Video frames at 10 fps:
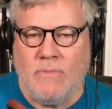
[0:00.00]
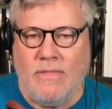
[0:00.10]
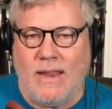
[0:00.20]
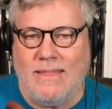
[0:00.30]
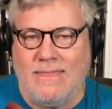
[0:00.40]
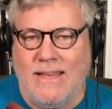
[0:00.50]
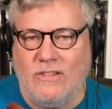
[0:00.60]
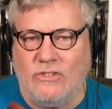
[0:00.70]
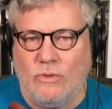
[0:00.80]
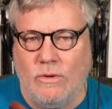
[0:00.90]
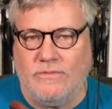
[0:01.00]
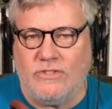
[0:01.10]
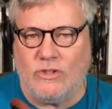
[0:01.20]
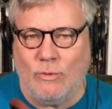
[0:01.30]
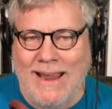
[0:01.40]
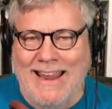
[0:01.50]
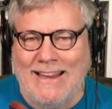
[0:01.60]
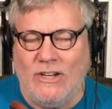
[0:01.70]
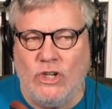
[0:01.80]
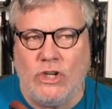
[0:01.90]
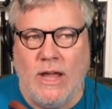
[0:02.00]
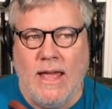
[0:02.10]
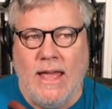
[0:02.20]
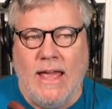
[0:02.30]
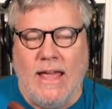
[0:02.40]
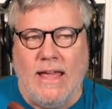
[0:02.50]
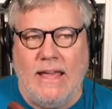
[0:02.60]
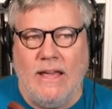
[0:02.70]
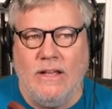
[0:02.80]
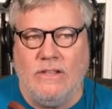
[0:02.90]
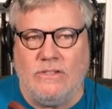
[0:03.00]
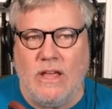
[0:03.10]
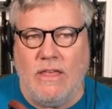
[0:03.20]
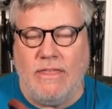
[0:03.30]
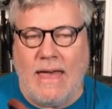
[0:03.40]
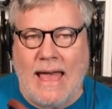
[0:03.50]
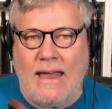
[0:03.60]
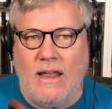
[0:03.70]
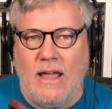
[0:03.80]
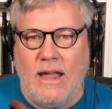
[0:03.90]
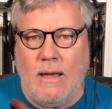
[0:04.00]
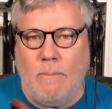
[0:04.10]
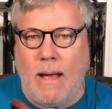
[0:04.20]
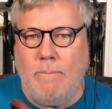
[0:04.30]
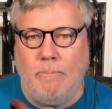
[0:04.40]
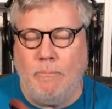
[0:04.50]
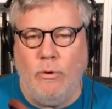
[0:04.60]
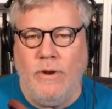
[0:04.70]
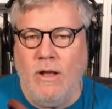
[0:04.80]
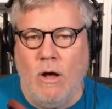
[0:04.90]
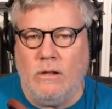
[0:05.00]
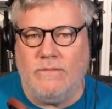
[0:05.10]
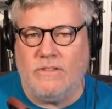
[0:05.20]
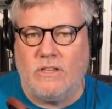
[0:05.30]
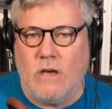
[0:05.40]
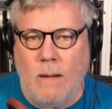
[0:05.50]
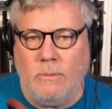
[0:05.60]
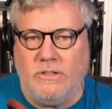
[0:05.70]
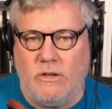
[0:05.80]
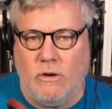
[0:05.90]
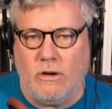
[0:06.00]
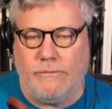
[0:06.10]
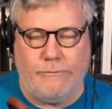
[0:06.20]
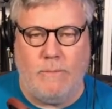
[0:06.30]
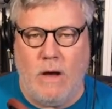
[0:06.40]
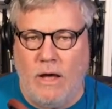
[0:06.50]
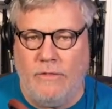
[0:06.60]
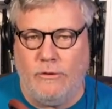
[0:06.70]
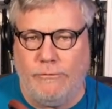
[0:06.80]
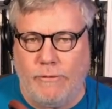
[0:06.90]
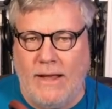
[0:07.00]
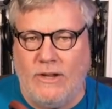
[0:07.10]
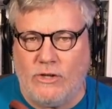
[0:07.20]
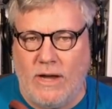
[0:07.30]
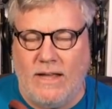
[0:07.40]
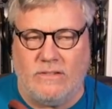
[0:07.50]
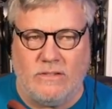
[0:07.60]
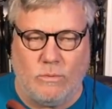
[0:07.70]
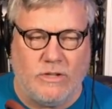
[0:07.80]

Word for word: that I think is sort of strange is that by putting all of this gobbledygook from other franchises, we're